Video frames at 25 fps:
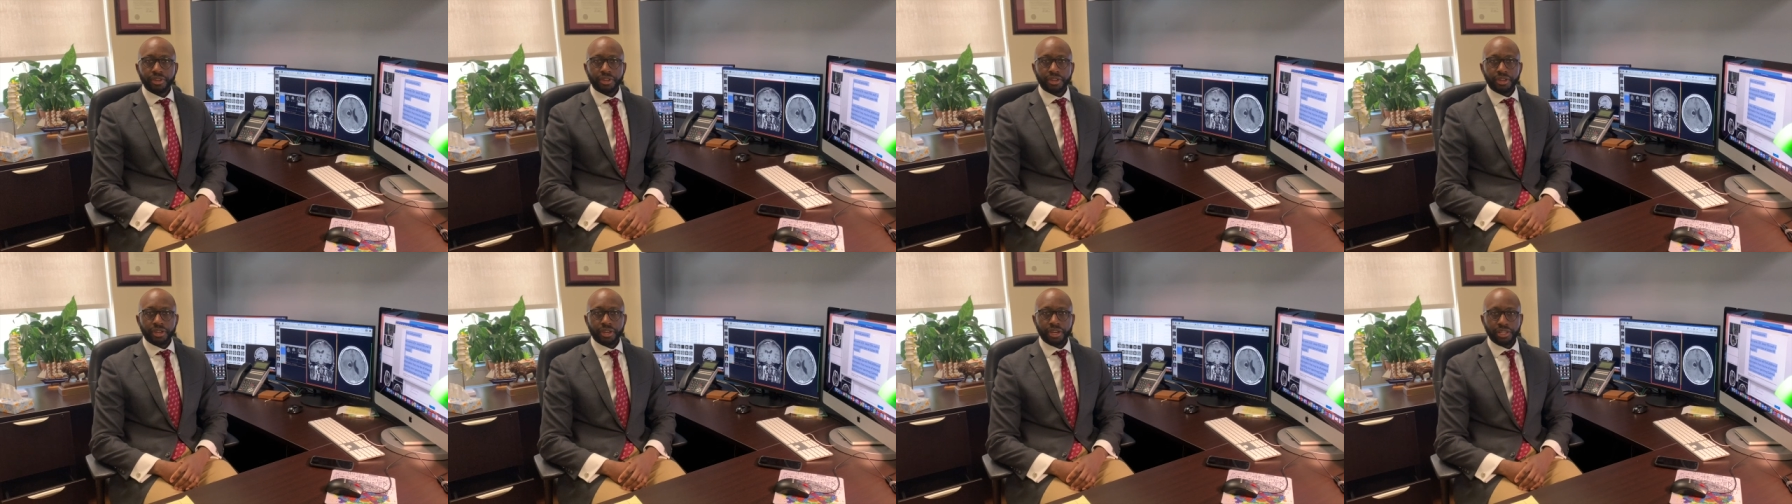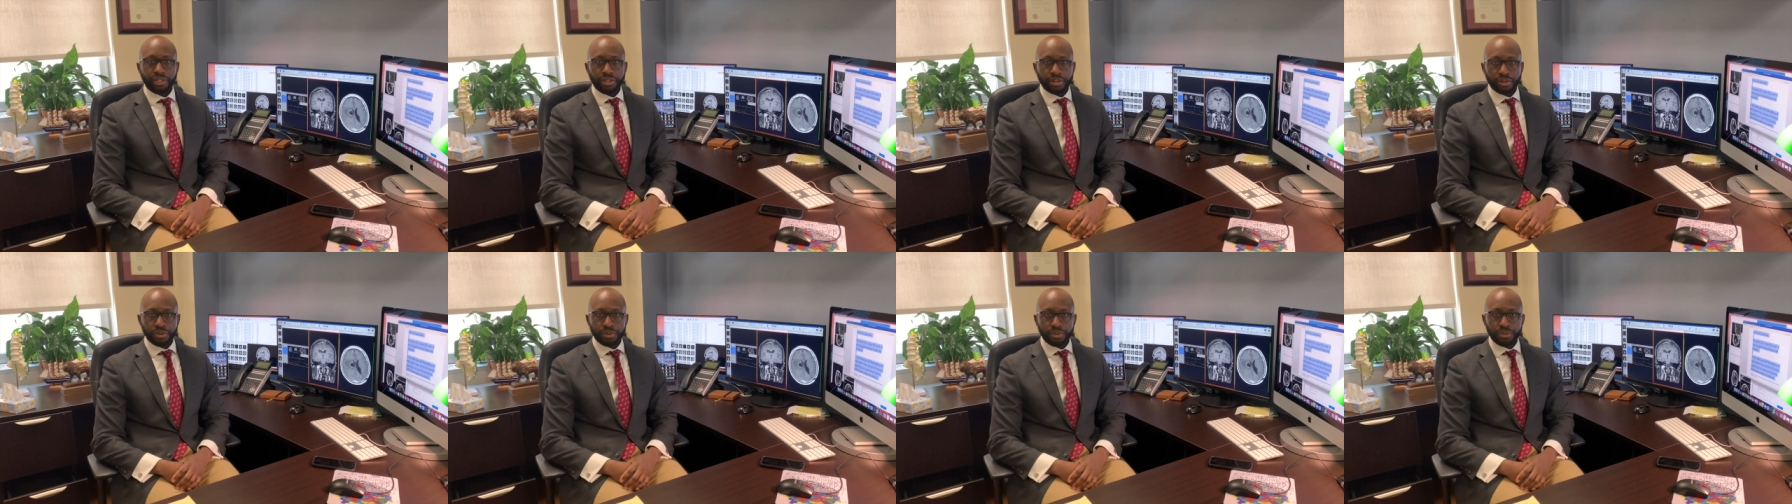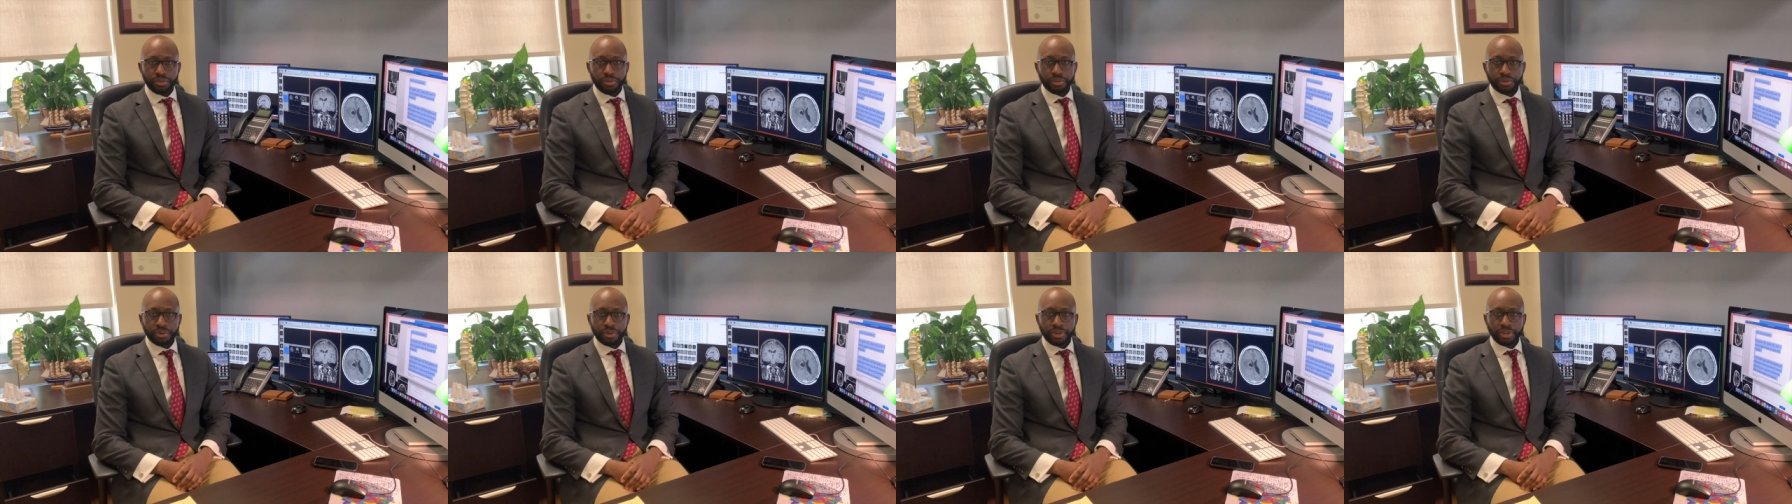Hello,
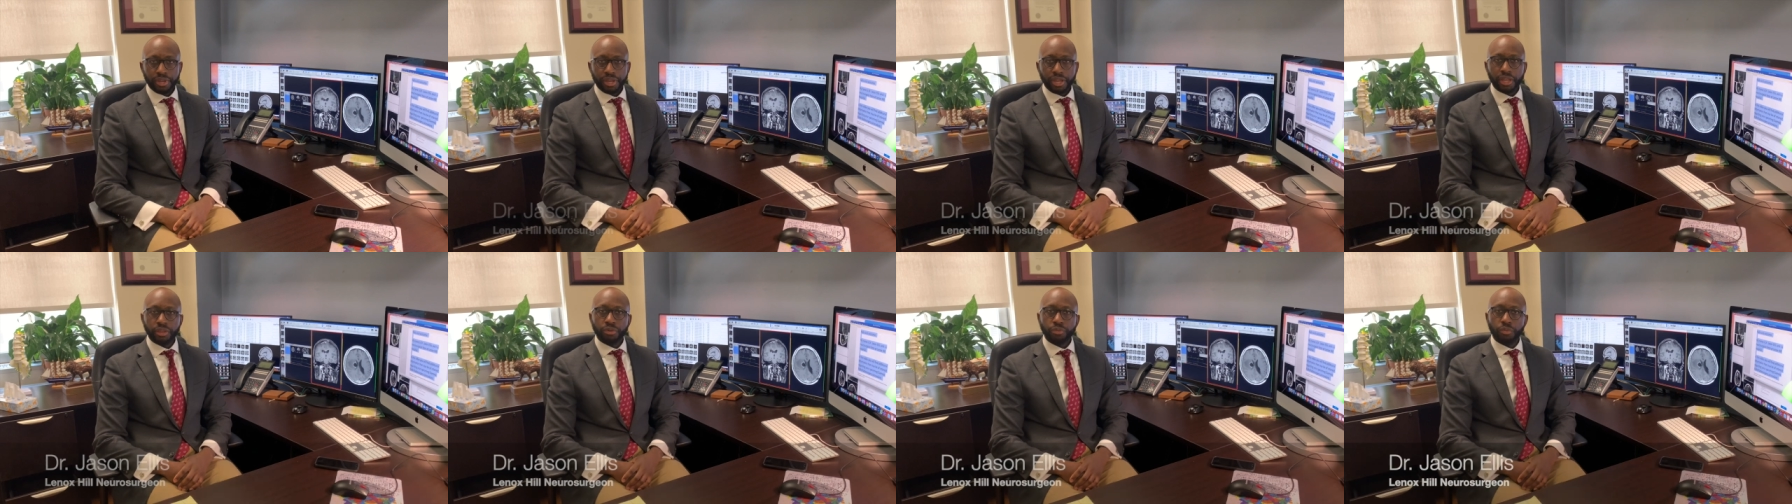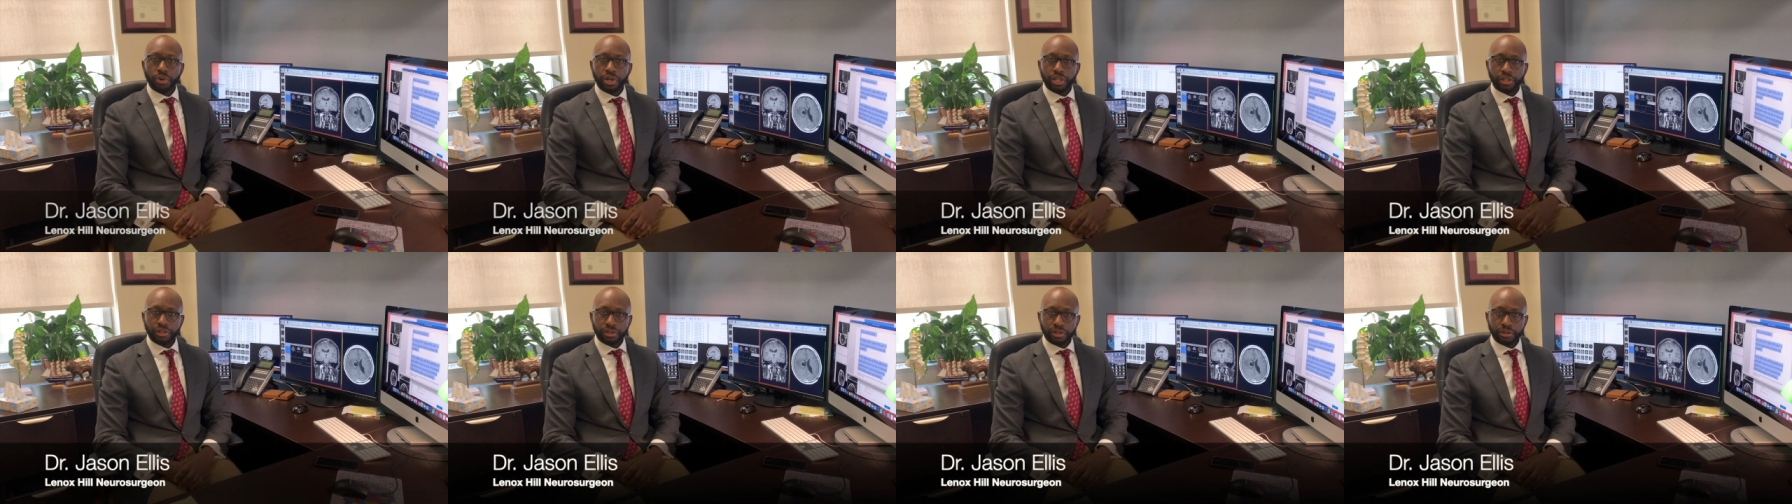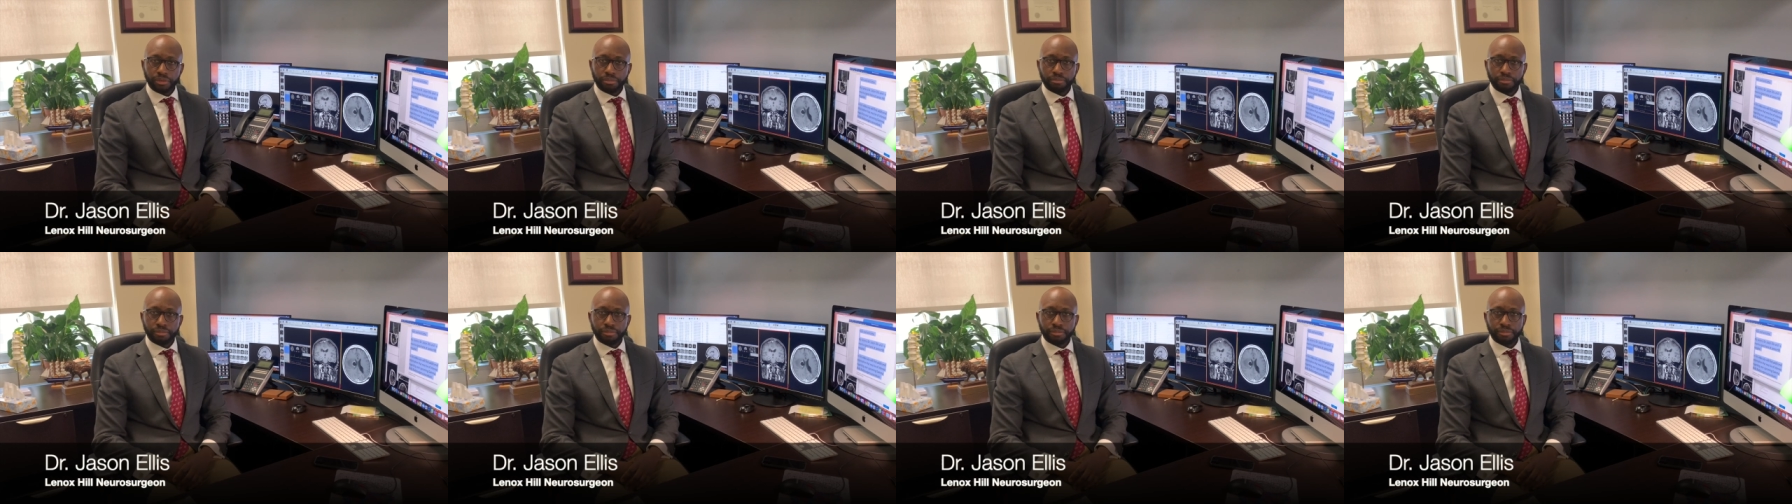and
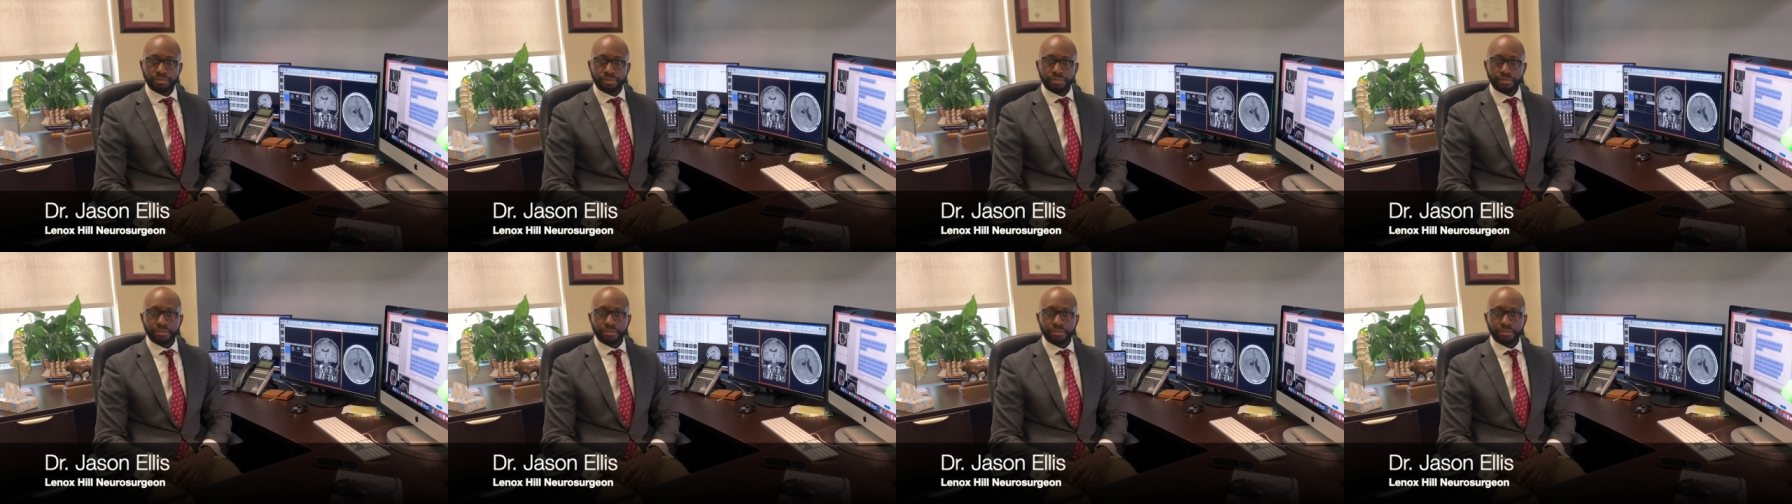welcome.